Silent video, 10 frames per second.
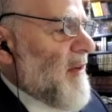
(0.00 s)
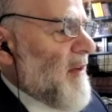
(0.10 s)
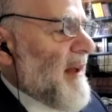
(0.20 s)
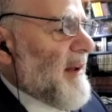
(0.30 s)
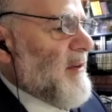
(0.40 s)

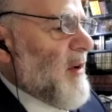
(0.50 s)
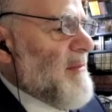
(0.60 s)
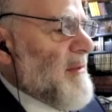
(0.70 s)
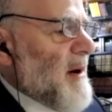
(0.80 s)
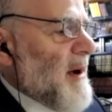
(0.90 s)
Bechad
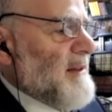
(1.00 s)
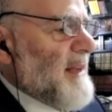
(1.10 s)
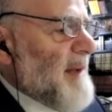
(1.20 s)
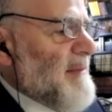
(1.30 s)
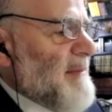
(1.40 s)
Omar
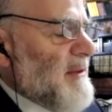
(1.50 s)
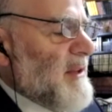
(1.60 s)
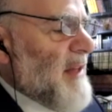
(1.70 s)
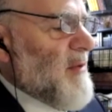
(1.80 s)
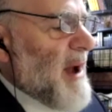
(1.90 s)
time.
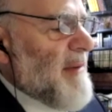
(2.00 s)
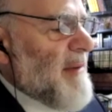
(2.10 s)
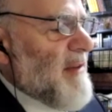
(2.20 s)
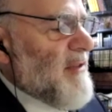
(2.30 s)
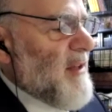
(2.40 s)
The other rabbi
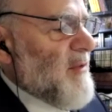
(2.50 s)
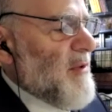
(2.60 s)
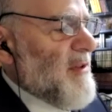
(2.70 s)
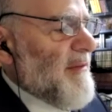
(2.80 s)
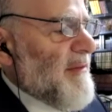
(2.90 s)
said we
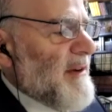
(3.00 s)
know that